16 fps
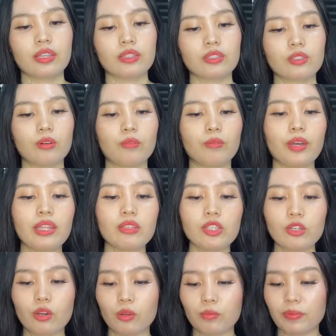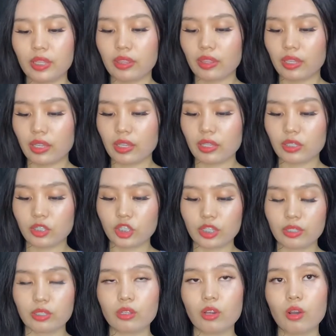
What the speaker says: So when you open this, just